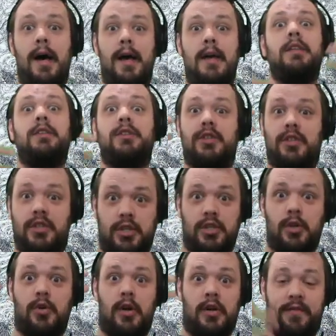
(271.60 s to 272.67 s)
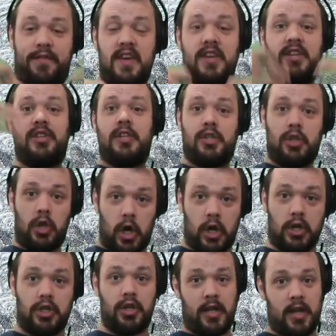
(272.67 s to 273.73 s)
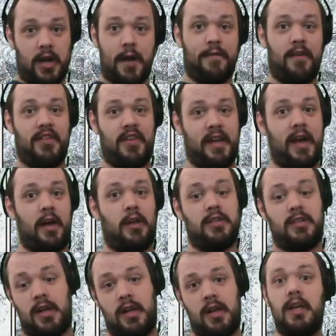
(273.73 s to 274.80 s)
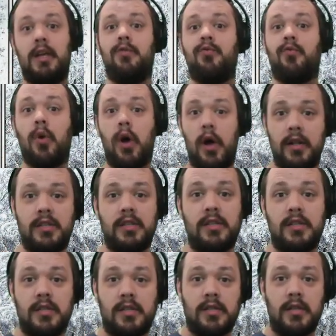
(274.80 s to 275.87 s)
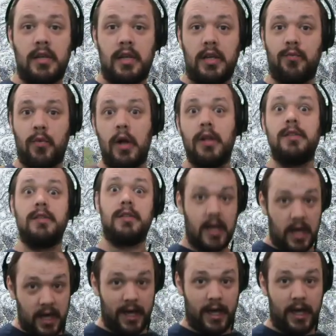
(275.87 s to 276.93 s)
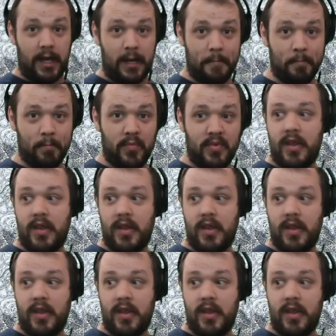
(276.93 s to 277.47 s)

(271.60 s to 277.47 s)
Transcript: it's just a fish that's larger than everything else, and he runs the inn.